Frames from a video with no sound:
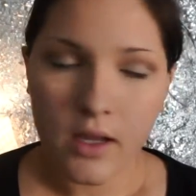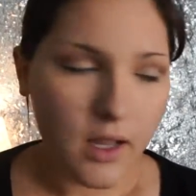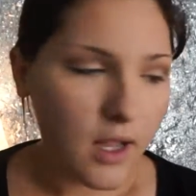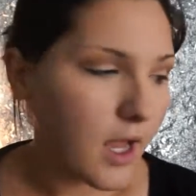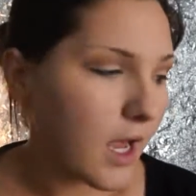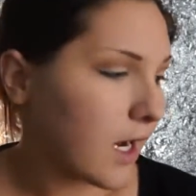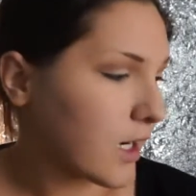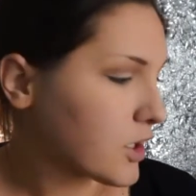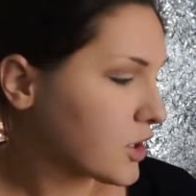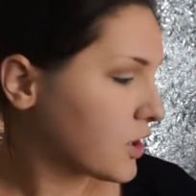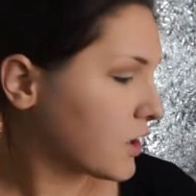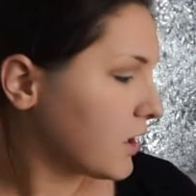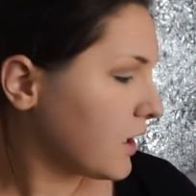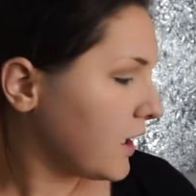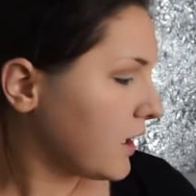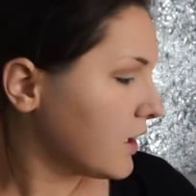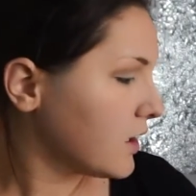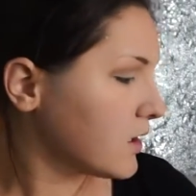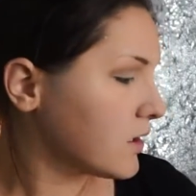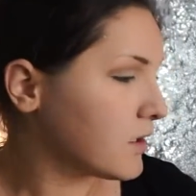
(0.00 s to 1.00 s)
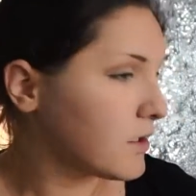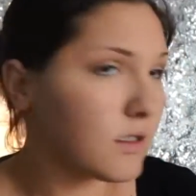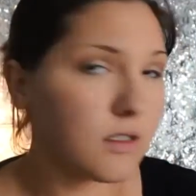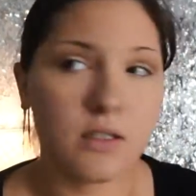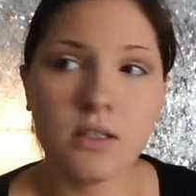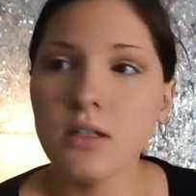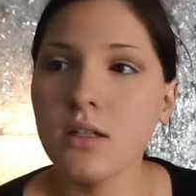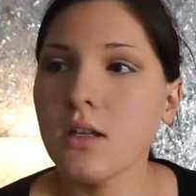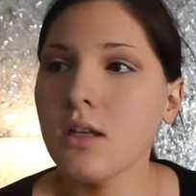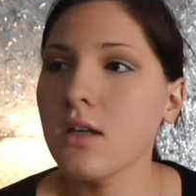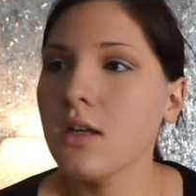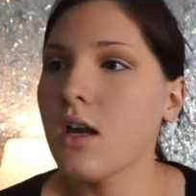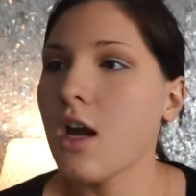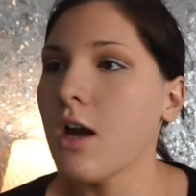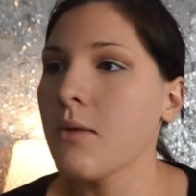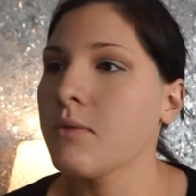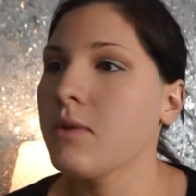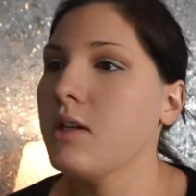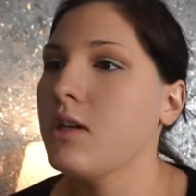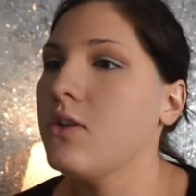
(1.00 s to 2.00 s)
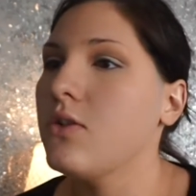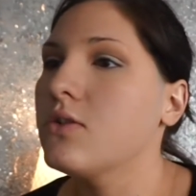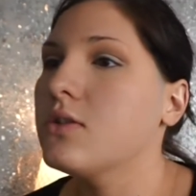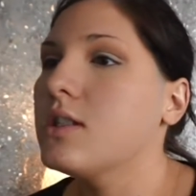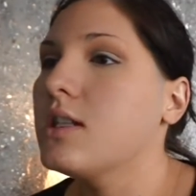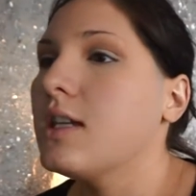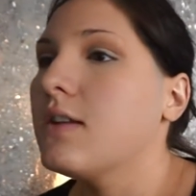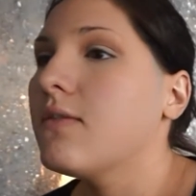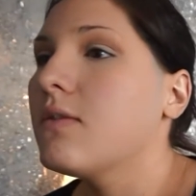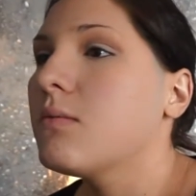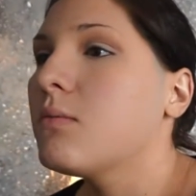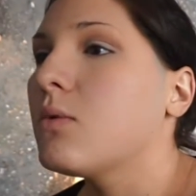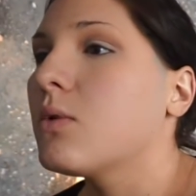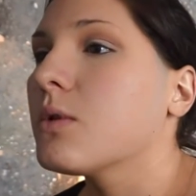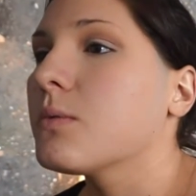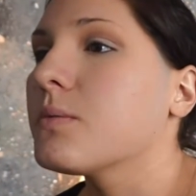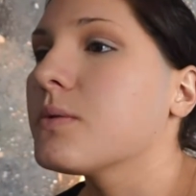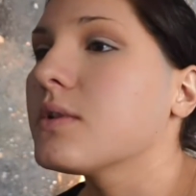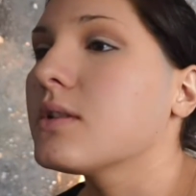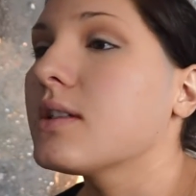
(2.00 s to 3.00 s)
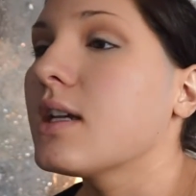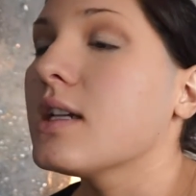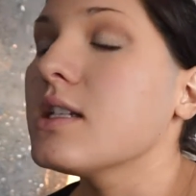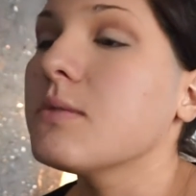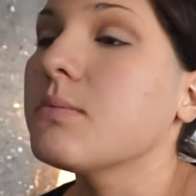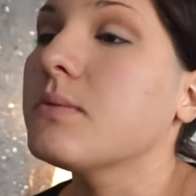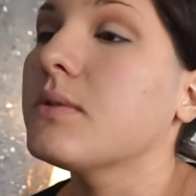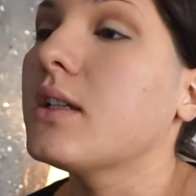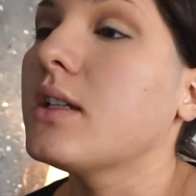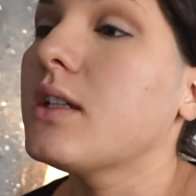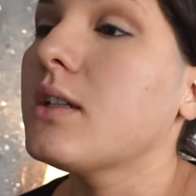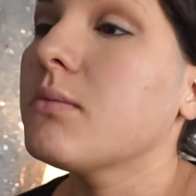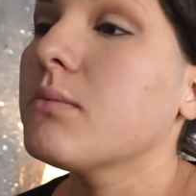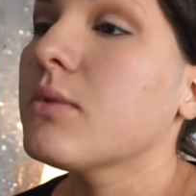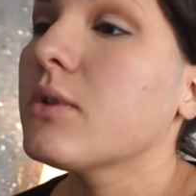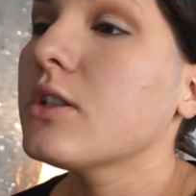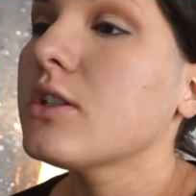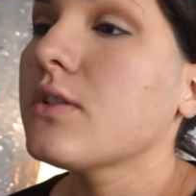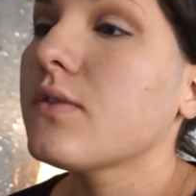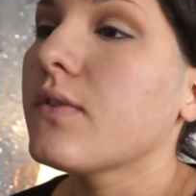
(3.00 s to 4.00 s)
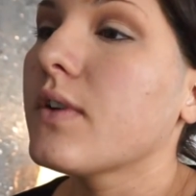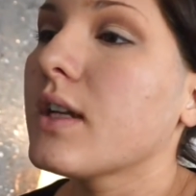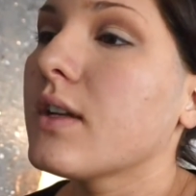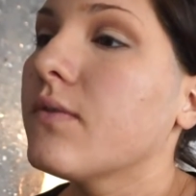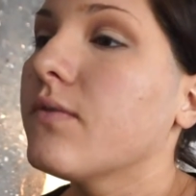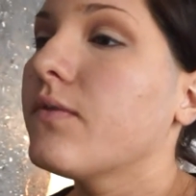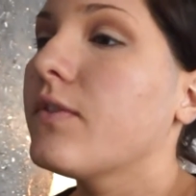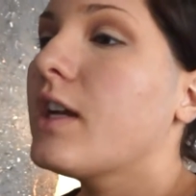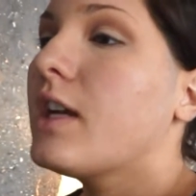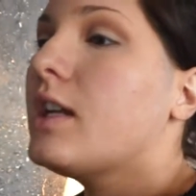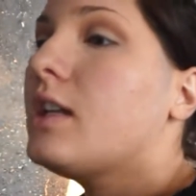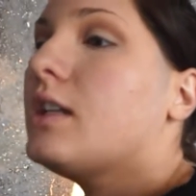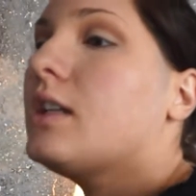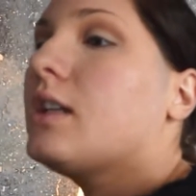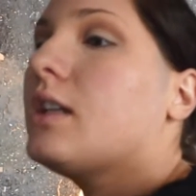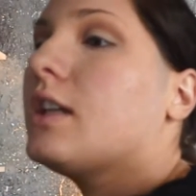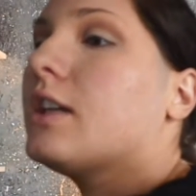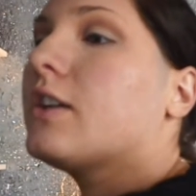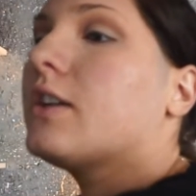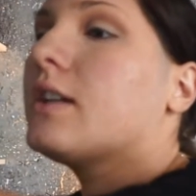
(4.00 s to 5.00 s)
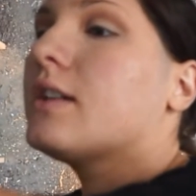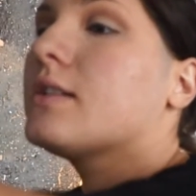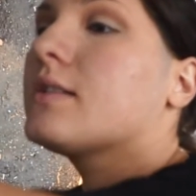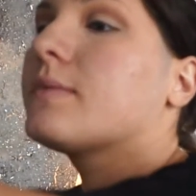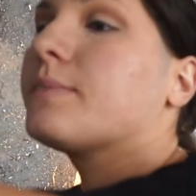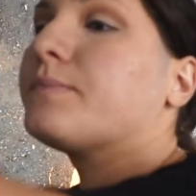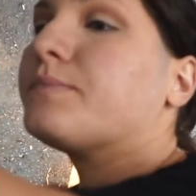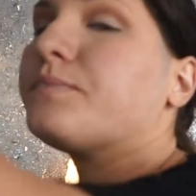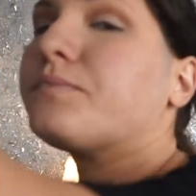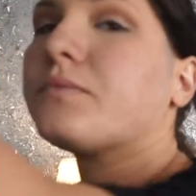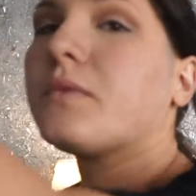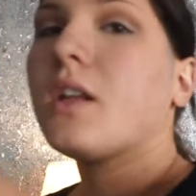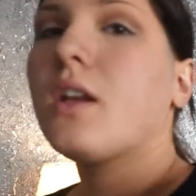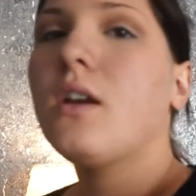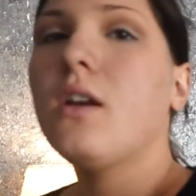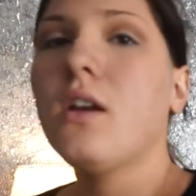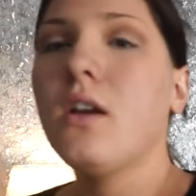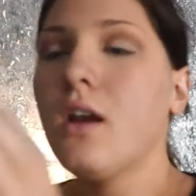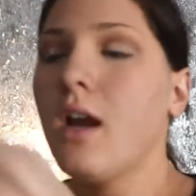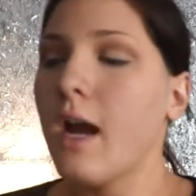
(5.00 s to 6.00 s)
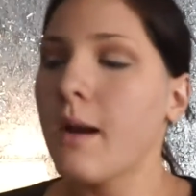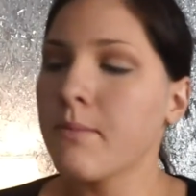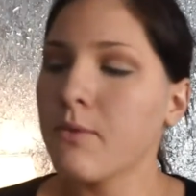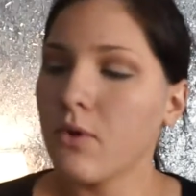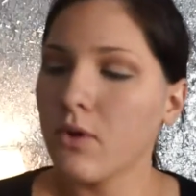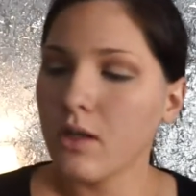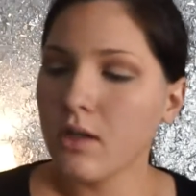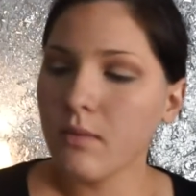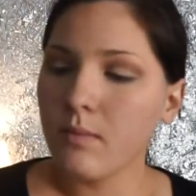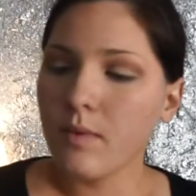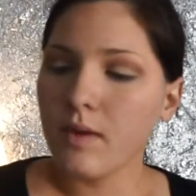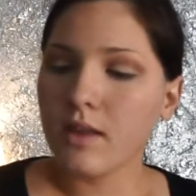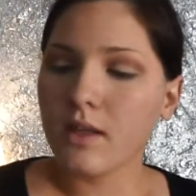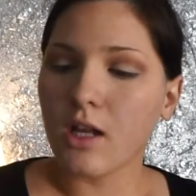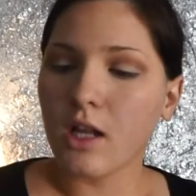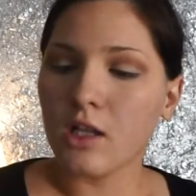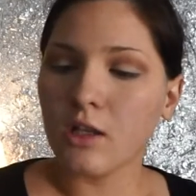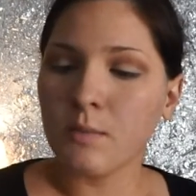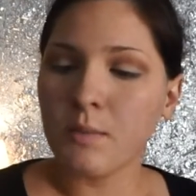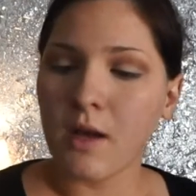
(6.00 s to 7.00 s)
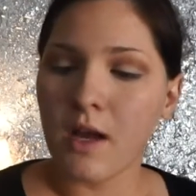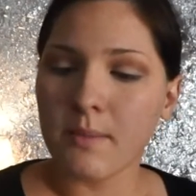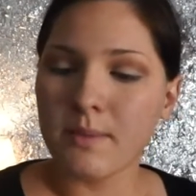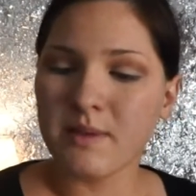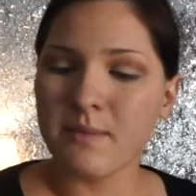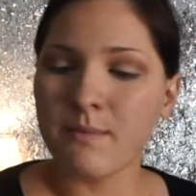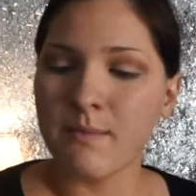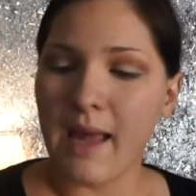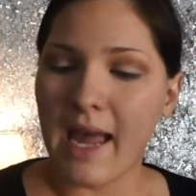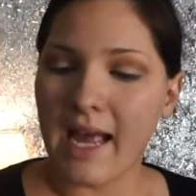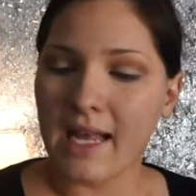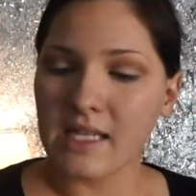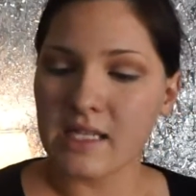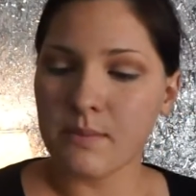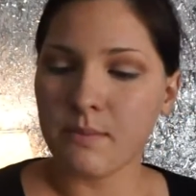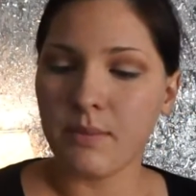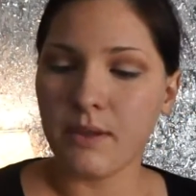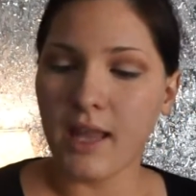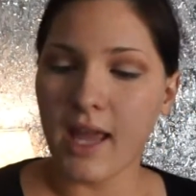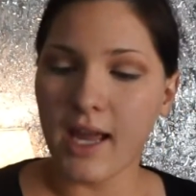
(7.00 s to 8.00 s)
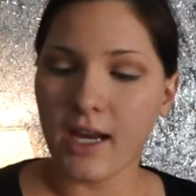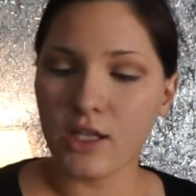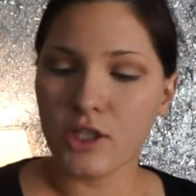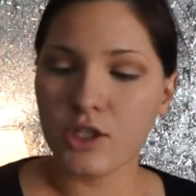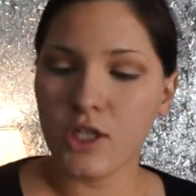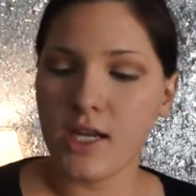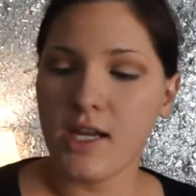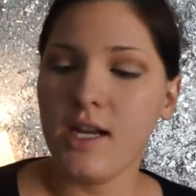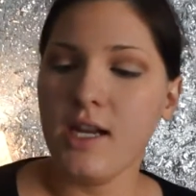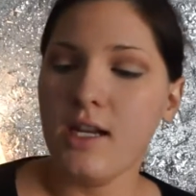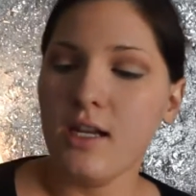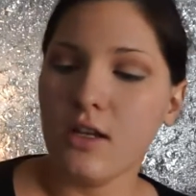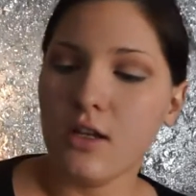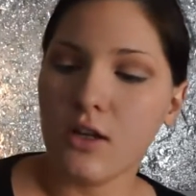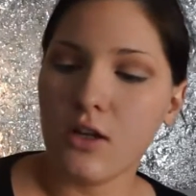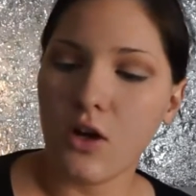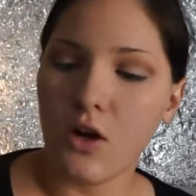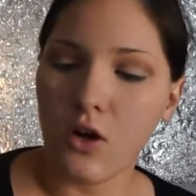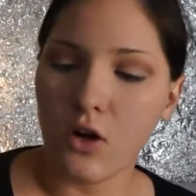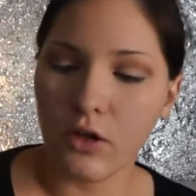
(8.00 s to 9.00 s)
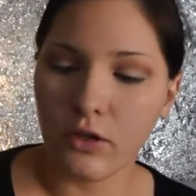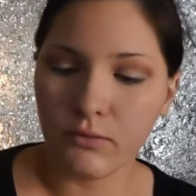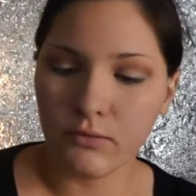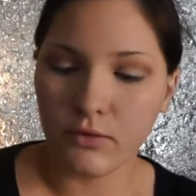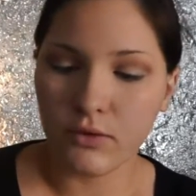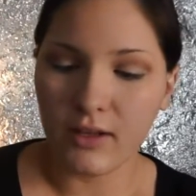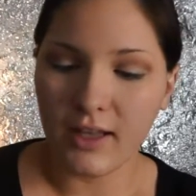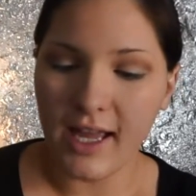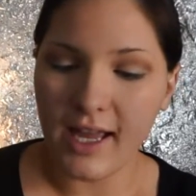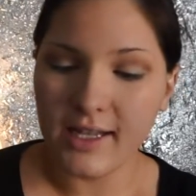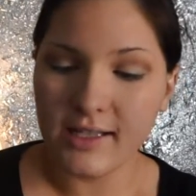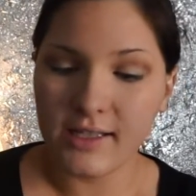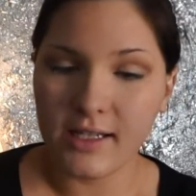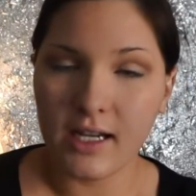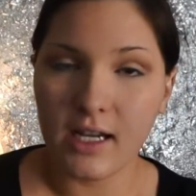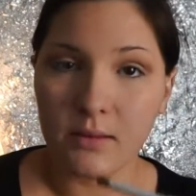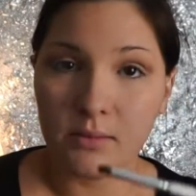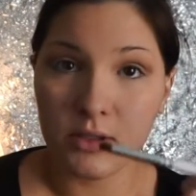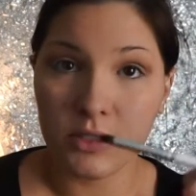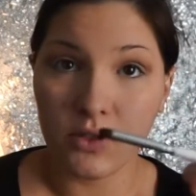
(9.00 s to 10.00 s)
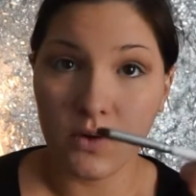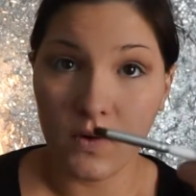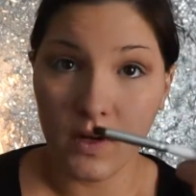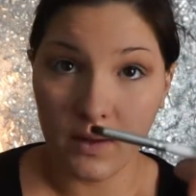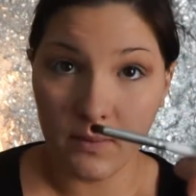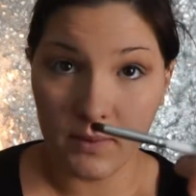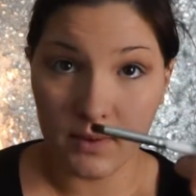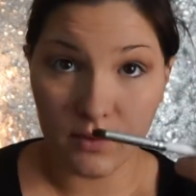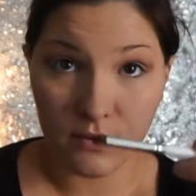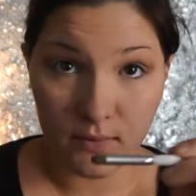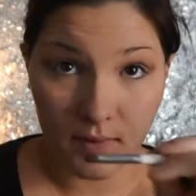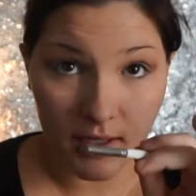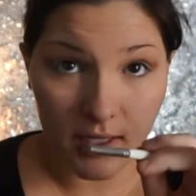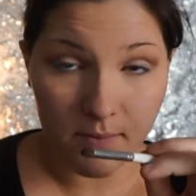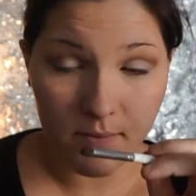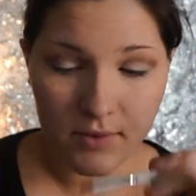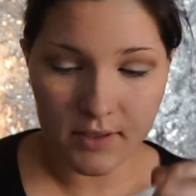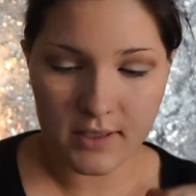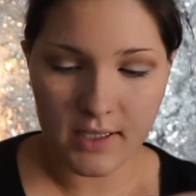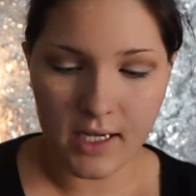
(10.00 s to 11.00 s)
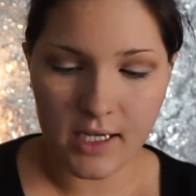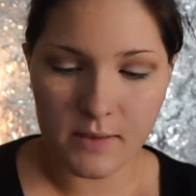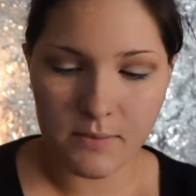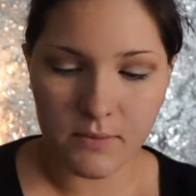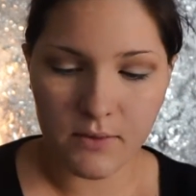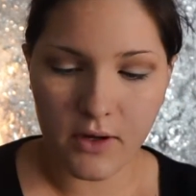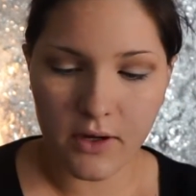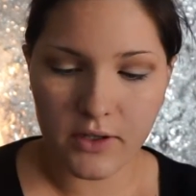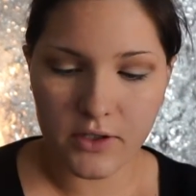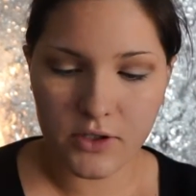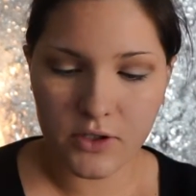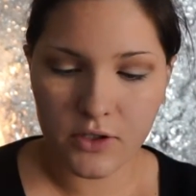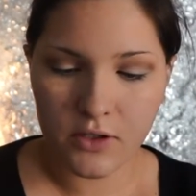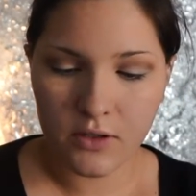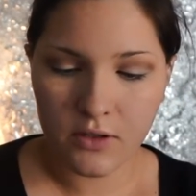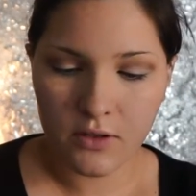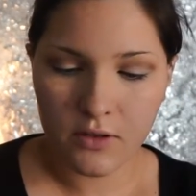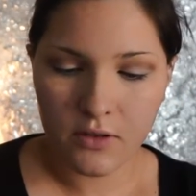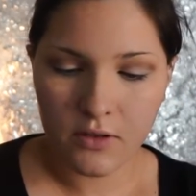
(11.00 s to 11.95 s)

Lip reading: Actually, I'm going to use an even more precise blending brush if I can find it. Here it is. I'm going in with ColourPop's matte black shade called Roulette. And I'm just going in with a really precise brush.